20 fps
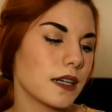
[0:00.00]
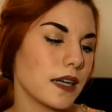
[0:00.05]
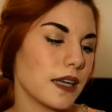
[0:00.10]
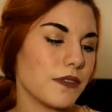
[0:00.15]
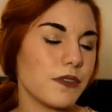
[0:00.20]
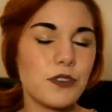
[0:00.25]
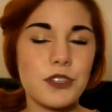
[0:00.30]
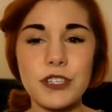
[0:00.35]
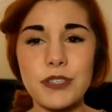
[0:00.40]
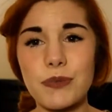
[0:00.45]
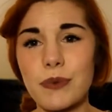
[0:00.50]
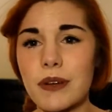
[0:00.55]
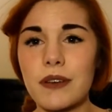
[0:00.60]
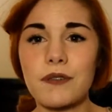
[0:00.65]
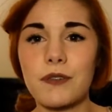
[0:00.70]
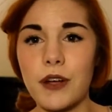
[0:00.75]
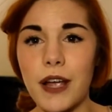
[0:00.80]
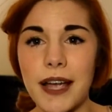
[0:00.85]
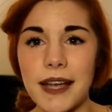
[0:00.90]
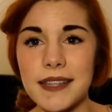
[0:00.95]
if you just want it
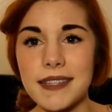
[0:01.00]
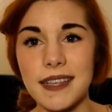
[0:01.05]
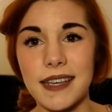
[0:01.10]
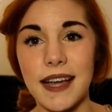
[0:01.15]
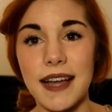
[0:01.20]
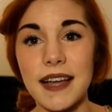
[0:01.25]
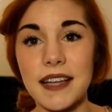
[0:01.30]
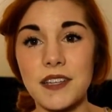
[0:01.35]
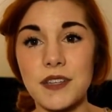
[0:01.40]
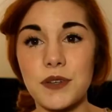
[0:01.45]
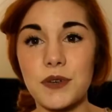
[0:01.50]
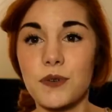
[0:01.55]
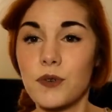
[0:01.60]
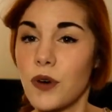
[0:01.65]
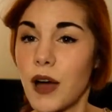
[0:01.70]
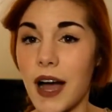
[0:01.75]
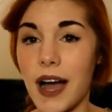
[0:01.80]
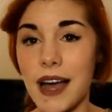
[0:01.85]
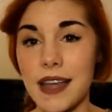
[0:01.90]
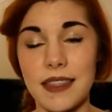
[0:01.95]
for hands like I
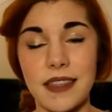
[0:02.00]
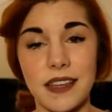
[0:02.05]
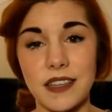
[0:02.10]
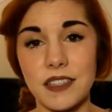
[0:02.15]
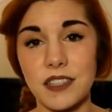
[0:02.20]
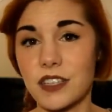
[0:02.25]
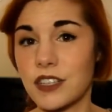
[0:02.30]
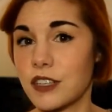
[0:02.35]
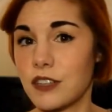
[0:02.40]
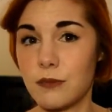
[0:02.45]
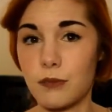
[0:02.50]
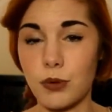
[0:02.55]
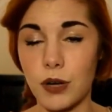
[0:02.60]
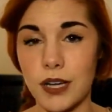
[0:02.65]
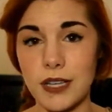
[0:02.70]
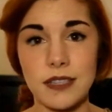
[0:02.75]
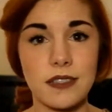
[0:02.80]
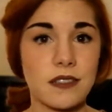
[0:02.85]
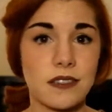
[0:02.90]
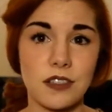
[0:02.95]
do, I think it's a good
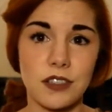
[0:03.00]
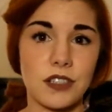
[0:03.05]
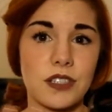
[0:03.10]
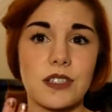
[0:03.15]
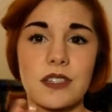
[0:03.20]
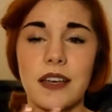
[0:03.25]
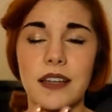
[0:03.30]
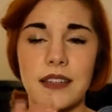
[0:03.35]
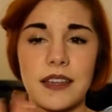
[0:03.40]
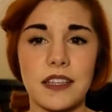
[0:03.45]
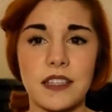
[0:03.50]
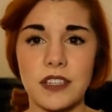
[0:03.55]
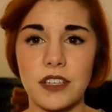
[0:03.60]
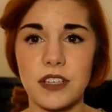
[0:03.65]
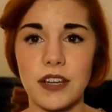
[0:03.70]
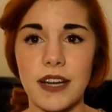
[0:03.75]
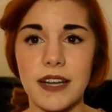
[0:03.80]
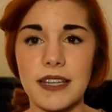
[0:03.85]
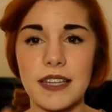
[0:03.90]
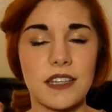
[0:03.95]
price. I think it's a
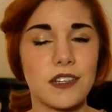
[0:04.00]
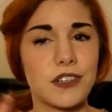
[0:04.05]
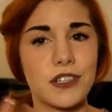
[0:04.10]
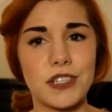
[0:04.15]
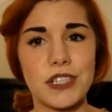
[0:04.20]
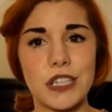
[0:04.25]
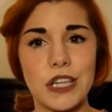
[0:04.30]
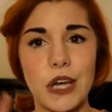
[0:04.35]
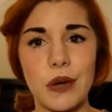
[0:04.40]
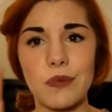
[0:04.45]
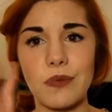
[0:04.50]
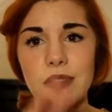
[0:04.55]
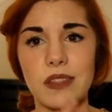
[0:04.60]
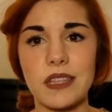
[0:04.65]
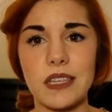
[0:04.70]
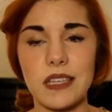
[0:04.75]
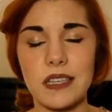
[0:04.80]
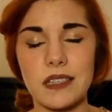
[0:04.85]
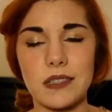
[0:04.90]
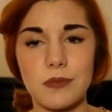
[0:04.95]
good idea just to go with
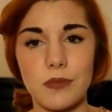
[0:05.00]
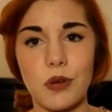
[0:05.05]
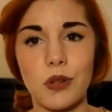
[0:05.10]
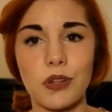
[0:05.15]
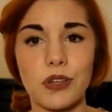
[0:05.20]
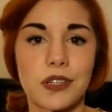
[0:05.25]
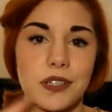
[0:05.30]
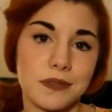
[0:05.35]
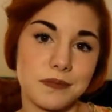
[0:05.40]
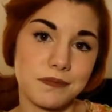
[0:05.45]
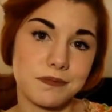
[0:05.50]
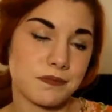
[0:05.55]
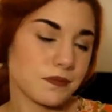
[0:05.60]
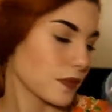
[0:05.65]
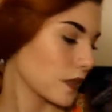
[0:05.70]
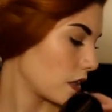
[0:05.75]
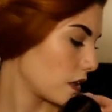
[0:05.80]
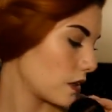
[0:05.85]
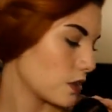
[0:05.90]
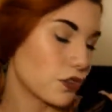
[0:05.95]
the smaller
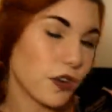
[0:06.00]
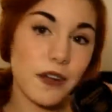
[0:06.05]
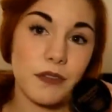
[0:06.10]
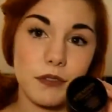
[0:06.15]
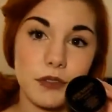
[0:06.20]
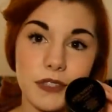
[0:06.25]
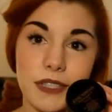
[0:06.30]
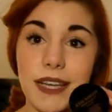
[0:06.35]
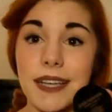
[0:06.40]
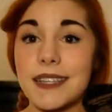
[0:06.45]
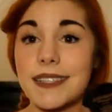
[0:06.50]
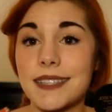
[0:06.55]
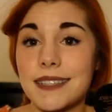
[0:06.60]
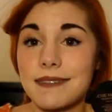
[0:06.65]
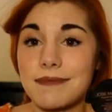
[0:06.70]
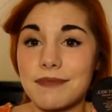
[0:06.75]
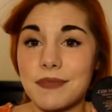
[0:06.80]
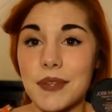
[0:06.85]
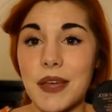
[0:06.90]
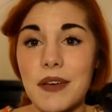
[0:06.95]
travel size.
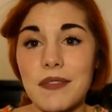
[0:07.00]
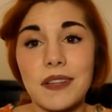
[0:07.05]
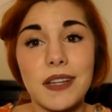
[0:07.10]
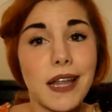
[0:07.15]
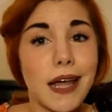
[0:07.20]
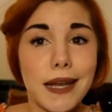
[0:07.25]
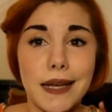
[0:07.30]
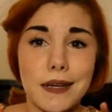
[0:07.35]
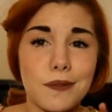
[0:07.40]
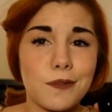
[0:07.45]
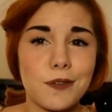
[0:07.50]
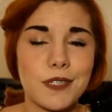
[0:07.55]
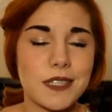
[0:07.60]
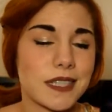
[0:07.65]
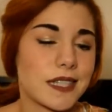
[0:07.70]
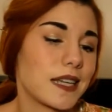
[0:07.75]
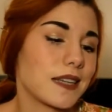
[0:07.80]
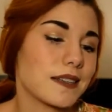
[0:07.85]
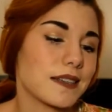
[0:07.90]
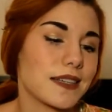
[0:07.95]
They have a lot of different
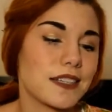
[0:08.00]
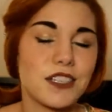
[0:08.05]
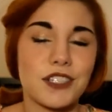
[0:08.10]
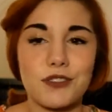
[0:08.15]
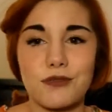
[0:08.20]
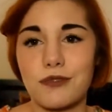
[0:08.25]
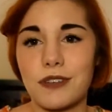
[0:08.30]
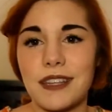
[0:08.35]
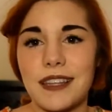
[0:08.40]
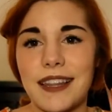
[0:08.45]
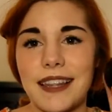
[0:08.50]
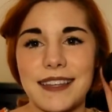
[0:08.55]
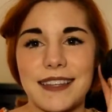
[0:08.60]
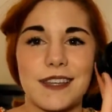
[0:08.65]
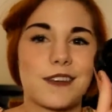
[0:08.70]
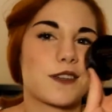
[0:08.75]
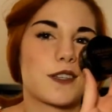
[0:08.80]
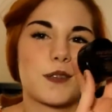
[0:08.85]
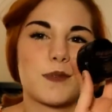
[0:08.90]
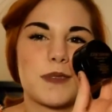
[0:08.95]
scents. I just really like the
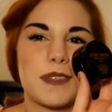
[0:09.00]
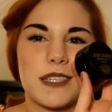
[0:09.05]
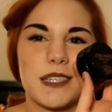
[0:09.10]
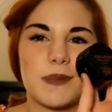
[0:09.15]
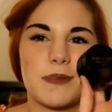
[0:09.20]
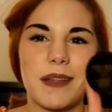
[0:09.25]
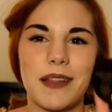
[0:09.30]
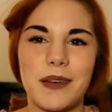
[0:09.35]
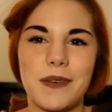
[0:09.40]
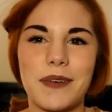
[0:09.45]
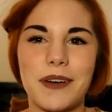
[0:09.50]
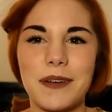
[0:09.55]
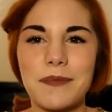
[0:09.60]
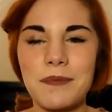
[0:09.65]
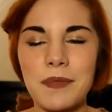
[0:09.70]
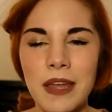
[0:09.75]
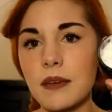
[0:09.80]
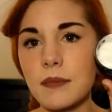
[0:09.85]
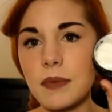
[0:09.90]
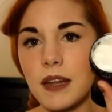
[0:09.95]
Christmassy smelling one.
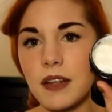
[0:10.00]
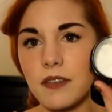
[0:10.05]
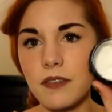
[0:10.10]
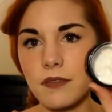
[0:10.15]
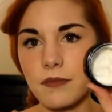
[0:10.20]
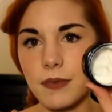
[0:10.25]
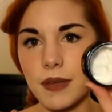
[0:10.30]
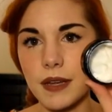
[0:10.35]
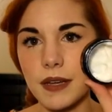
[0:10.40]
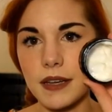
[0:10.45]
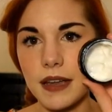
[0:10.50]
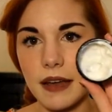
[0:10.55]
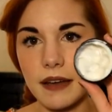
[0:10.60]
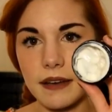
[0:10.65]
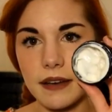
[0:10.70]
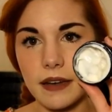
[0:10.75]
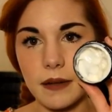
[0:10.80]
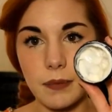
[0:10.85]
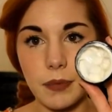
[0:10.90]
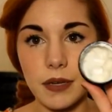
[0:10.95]
I mean, I've made a dent
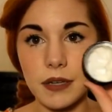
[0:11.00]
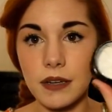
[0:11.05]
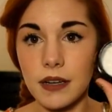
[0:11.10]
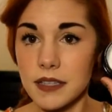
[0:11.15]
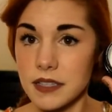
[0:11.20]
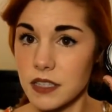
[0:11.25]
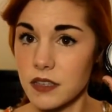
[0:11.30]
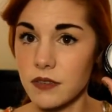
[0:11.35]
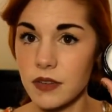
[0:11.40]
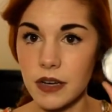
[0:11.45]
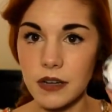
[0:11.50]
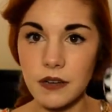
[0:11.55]
in it, but I still have